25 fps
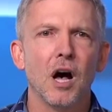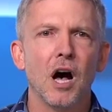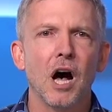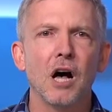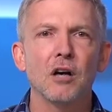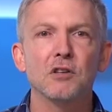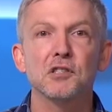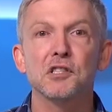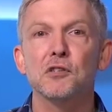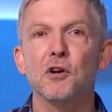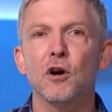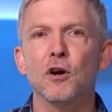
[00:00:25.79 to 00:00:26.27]

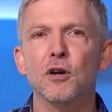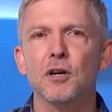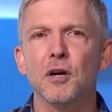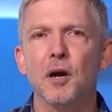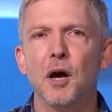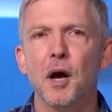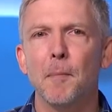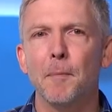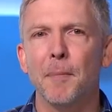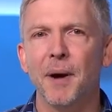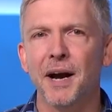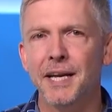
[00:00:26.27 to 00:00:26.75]
I'll start
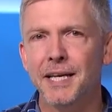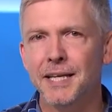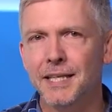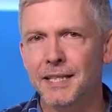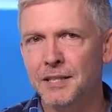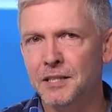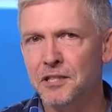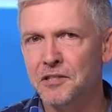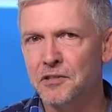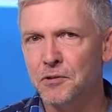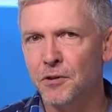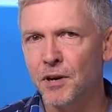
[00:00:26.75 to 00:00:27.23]
by
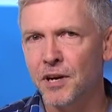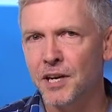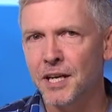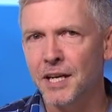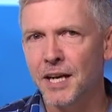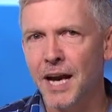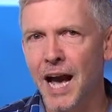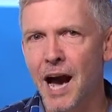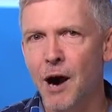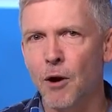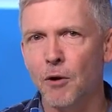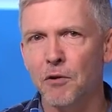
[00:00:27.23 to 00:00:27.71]

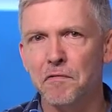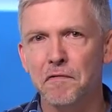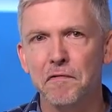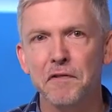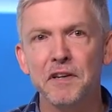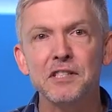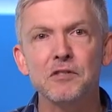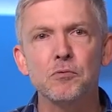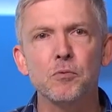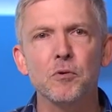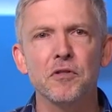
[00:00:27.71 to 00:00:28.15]
illustrating how it fits